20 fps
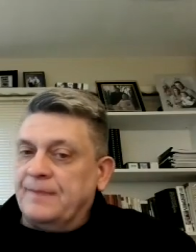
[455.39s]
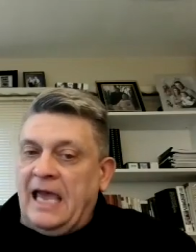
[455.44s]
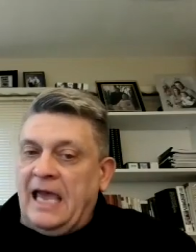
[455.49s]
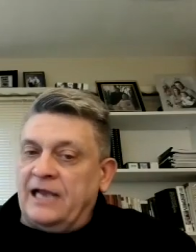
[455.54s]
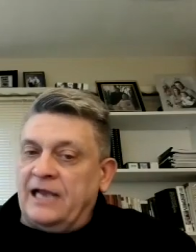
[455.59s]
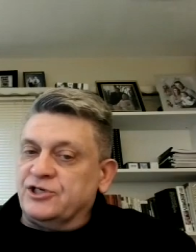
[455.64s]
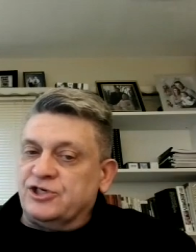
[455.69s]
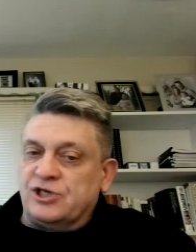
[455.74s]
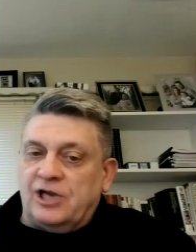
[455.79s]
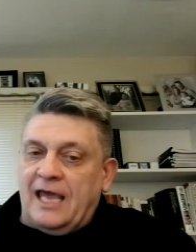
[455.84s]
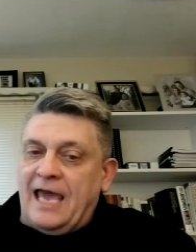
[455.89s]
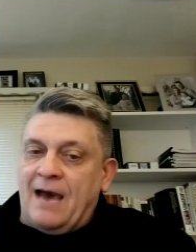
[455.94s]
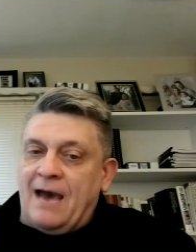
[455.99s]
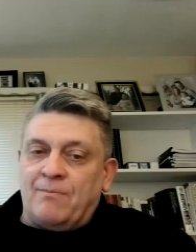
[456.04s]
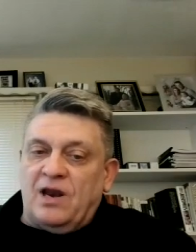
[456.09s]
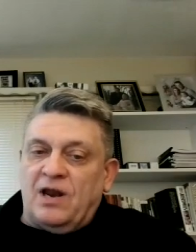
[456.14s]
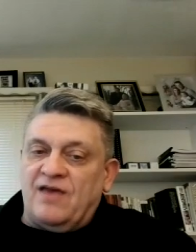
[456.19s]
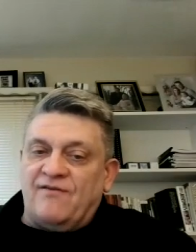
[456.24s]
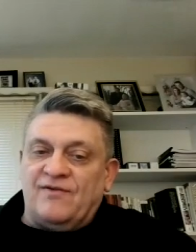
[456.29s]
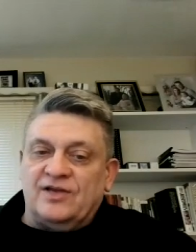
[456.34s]
Actually, I
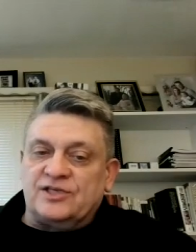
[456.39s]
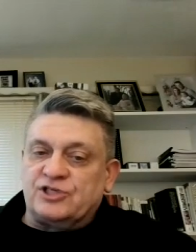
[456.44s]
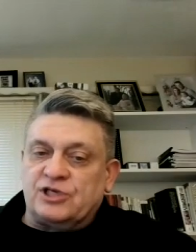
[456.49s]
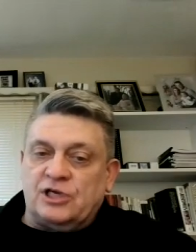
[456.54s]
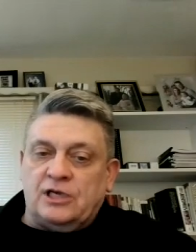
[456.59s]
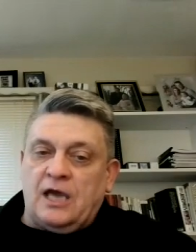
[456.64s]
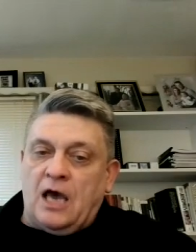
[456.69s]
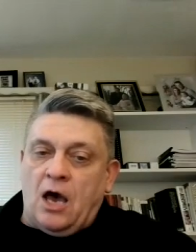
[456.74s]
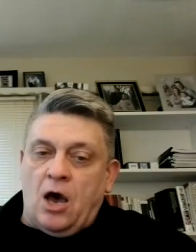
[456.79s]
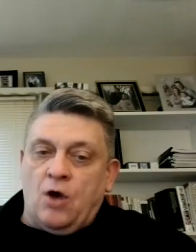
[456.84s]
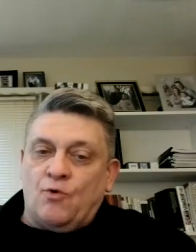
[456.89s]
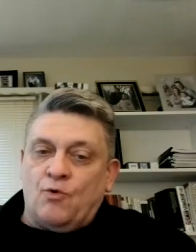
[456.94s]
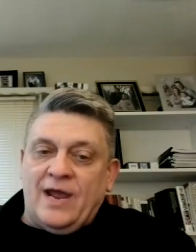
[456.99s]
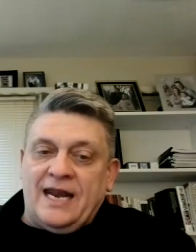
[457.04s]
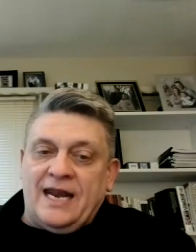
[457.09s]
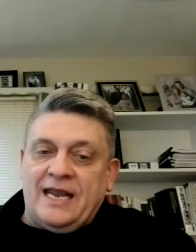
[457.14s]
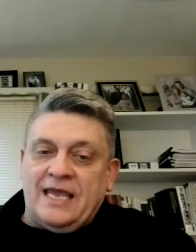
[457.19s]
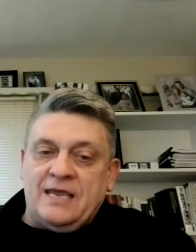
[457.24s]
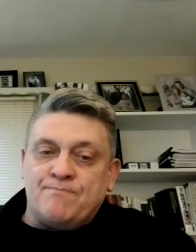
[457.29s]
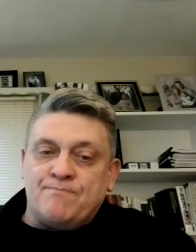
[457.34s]
believe it's
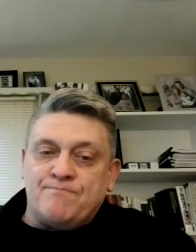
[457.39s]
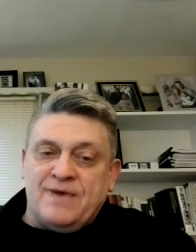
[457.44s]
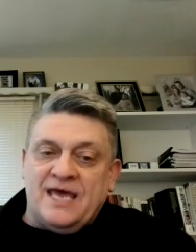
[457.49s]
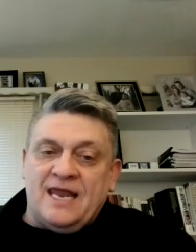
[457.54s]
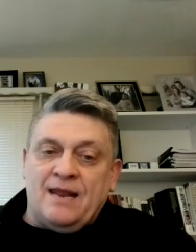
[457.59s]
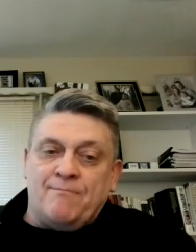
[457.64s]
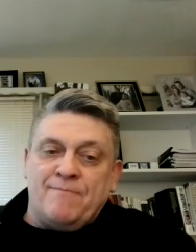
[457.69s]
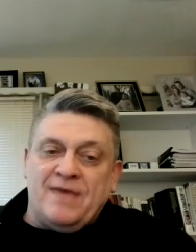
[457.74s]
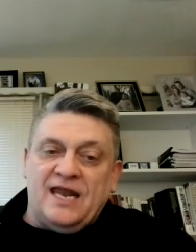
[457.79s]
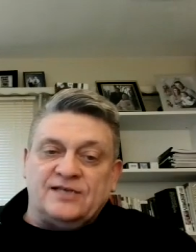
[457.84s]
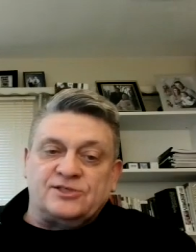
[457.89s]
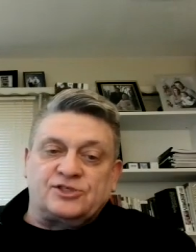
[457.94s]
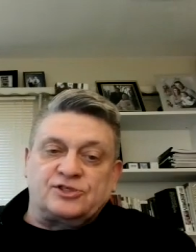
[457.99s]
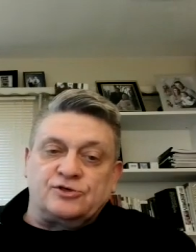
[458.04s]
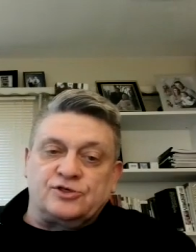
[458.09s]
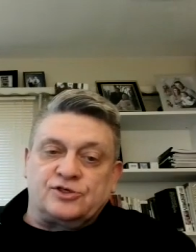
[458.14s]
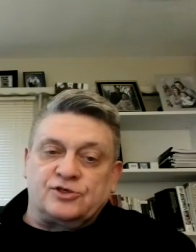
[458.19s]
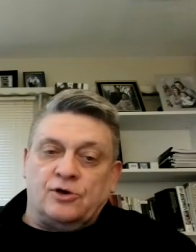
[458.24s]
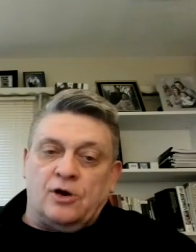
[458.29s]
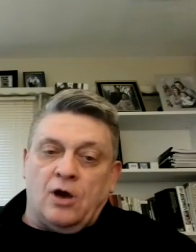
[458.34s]
already been administered to